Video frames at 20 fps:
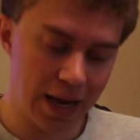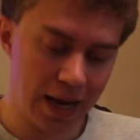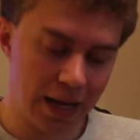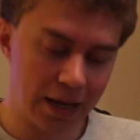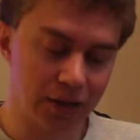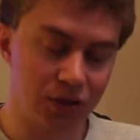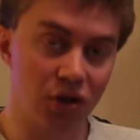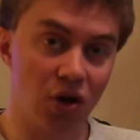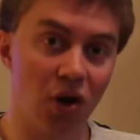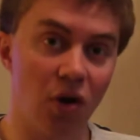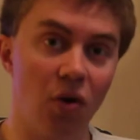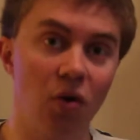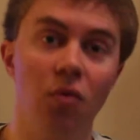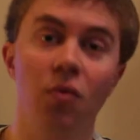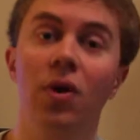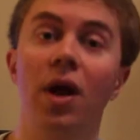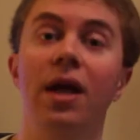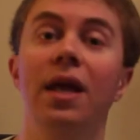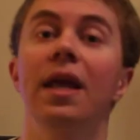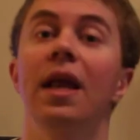So
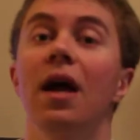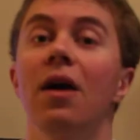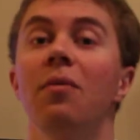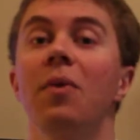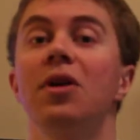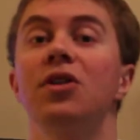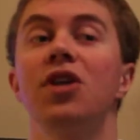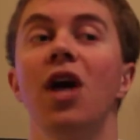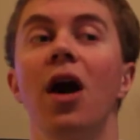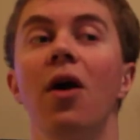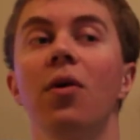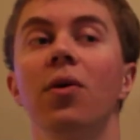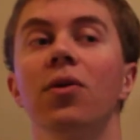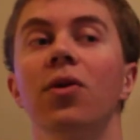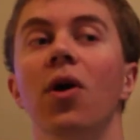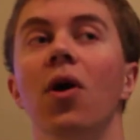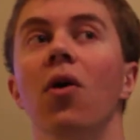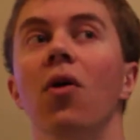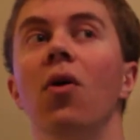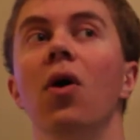when I get out of my shower
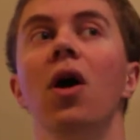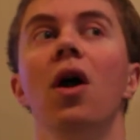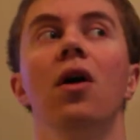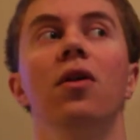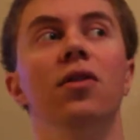though,